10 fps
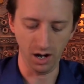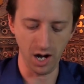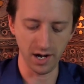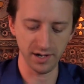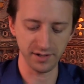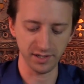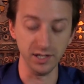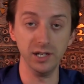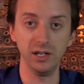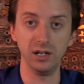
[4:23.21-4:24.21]
And
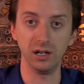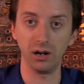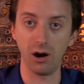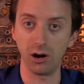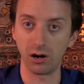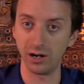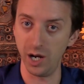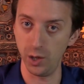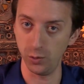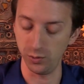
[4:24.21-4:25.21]
here are our
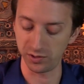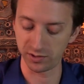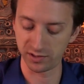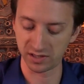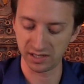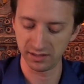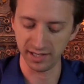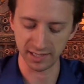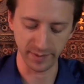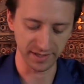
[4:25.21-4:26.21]
hosts,
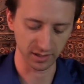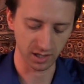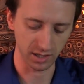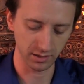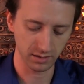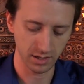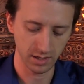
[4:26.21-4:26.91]
says Pentagon.